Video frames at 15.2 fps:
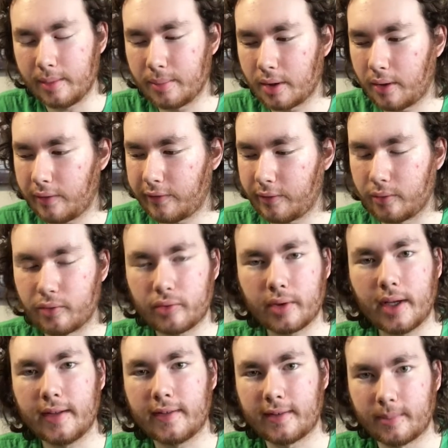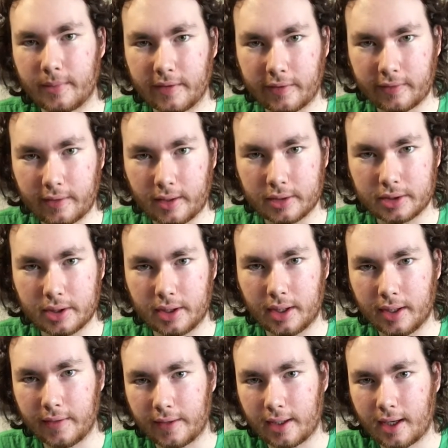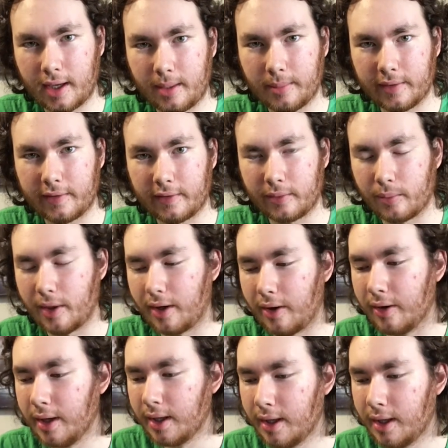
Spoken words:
but also create some discussion in the comments as well.